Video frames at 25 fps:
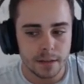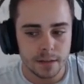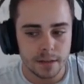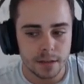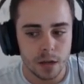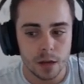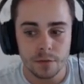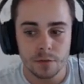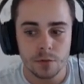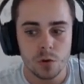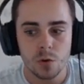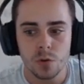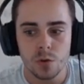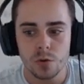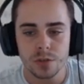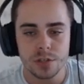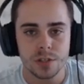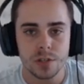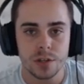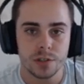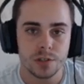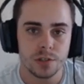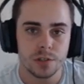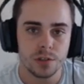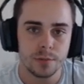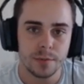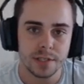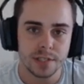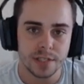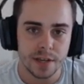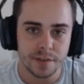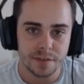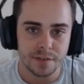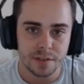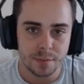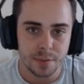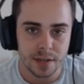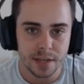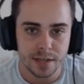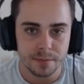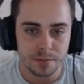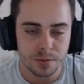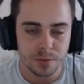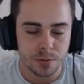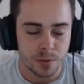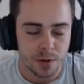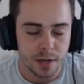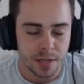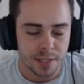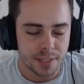of course, Dod's Law means I have to play him
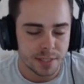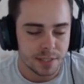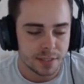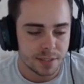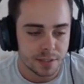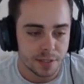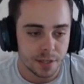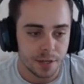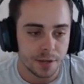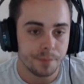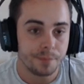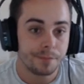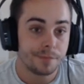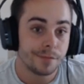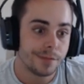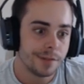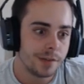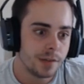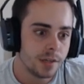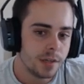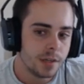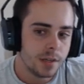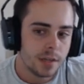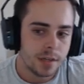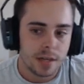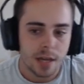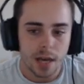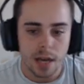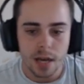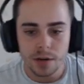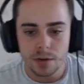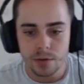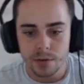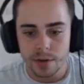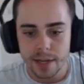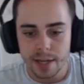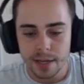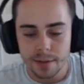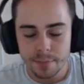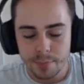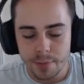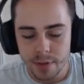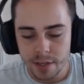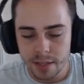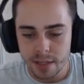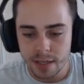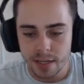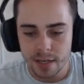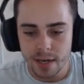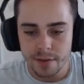twice, so annoying,
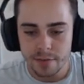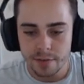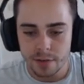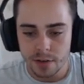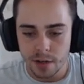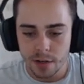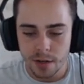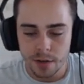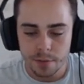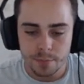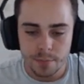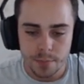but you never know.